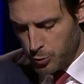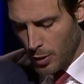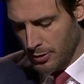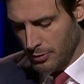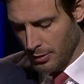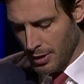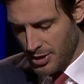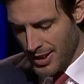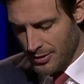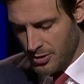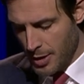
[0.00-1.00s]
what
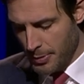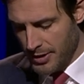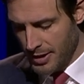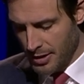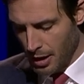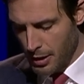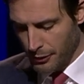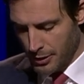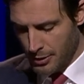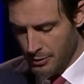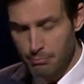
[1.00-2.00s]
ChatGPT
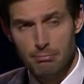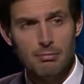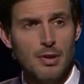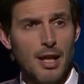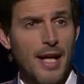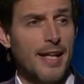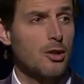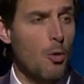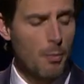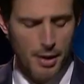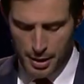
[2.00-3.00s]
delivered, a
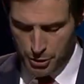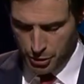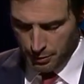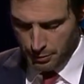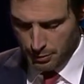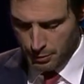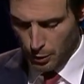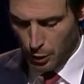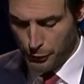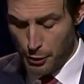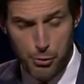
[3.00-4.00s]
combination
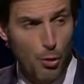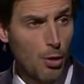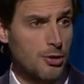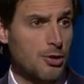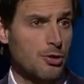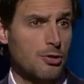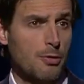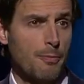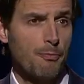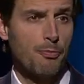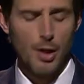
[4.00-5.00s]
of the thoughts,
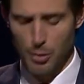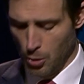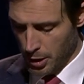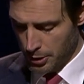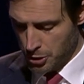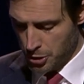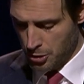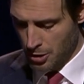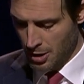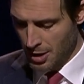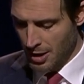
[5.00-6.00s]
knowledge,
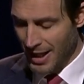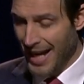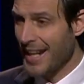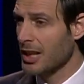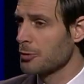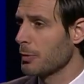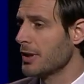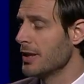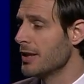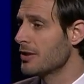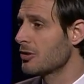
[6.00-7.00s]
and
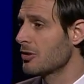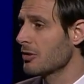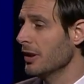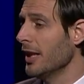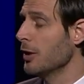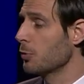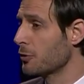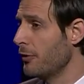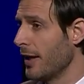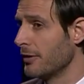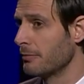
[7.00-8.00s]
expertise it was
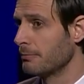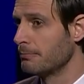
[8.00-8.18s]
fed.